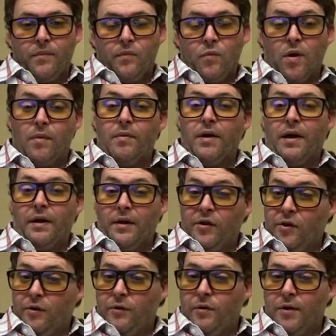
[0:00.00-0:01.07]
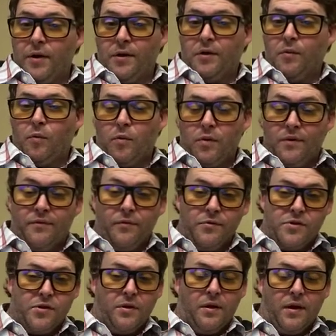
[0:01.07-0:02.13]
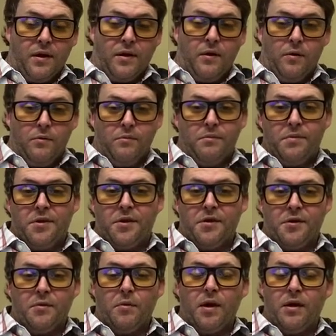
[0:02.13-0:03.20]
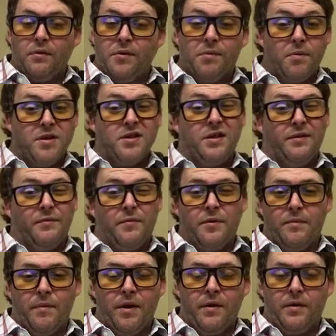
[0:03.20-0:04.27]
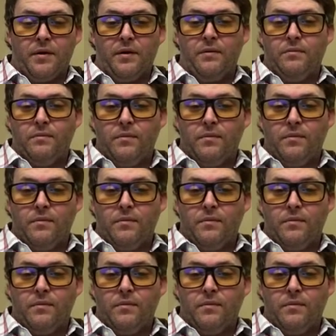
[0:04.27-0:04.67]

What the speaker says: Robert Downey Jr. does a wonderful Sherlock Holmes as well, especially for an American.